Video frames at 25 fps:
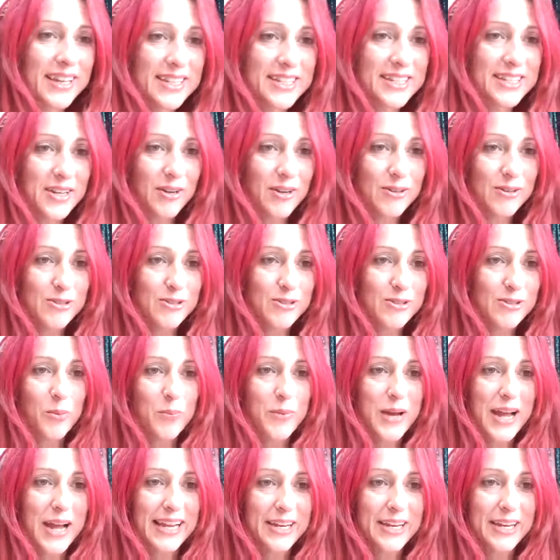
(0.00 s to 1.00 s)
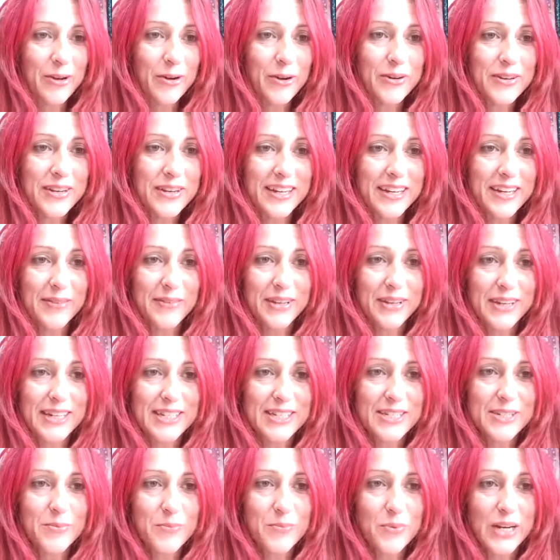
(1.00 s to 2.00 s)
So I'll stop banging on and I'm
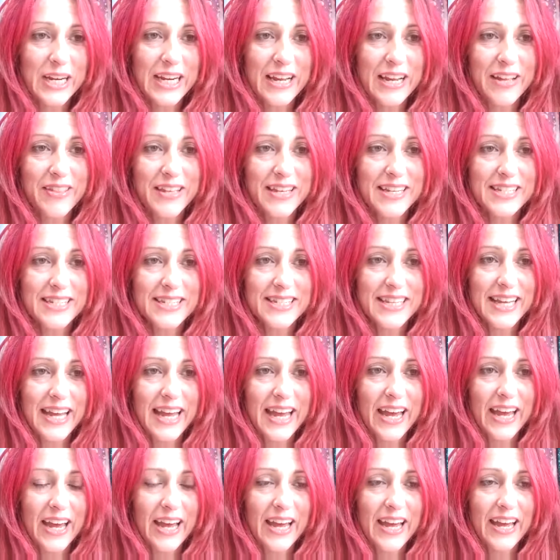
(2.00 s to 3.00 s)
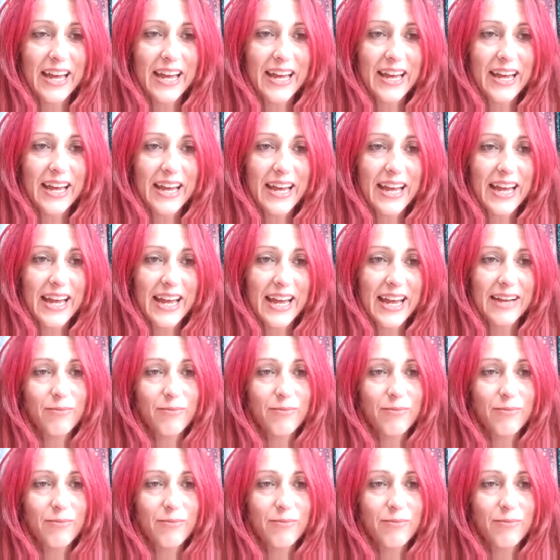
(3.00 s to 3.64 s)
going to bring this, uh,